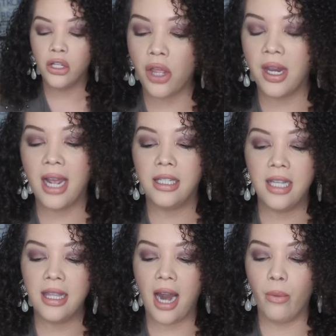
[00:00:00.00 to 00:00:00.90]
So the next
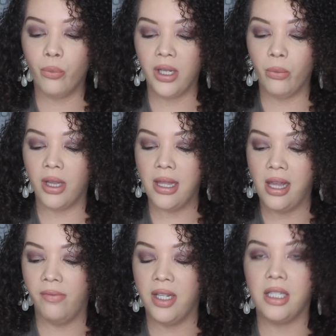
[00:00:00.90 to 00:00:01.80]
thing that I really
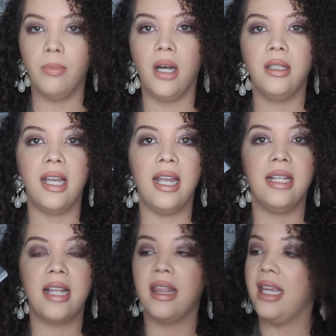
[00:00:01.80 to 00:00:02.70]
love this month
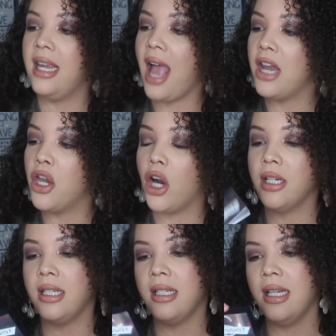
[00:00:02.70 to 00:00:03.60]
is the
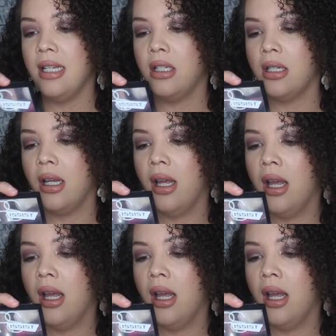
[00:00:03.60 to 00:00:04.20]
Narcissist